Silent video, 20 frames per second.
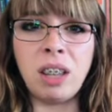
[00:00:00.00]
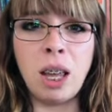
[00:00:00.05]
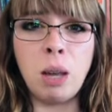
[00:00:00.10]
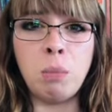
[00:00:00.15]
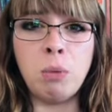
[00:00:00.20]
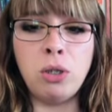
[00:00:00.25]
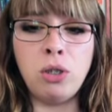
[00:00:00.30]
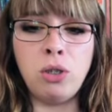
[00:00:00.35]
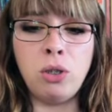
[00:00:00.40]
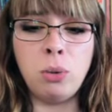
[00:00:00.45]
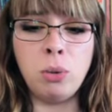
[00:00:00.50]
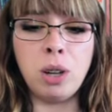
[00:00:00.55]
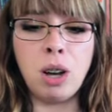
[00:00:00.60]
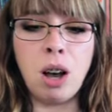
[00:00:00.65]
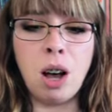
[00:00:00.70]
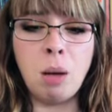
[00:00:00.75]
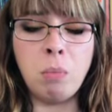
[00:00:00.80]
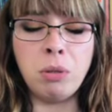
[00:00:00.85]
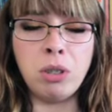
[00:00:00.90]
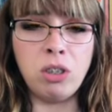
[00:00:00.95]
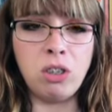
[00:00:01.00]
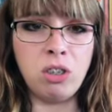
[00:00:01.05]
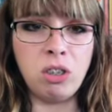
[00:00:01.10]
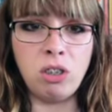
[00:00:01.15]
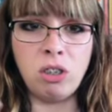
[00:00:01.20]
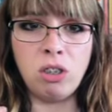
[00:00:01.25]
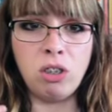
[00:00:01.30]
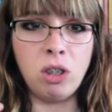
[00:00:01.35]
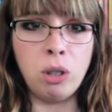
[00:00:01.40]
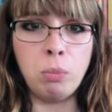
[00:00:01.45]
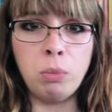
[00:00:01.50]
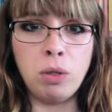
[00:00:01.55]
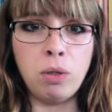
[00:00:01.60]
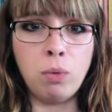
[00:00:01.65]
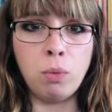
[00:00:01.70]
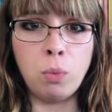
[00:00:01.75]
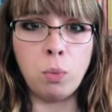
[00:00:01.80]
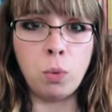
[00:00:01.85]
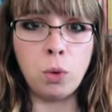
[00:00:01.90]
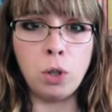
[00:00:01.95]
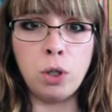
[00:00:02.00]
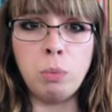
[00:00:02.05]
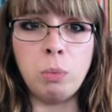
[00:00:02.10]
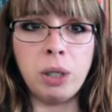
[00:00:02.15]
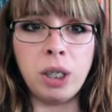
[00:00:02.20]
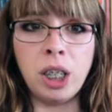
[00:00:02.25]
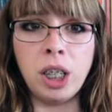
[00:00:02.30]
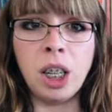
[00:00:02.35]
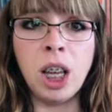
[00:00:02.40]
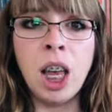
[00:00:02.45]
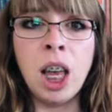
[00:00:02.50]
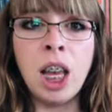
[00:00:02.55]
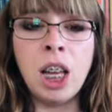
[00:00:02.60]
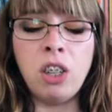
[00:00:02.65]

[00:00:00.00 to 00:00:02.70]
able to accomplish just in terms of world building.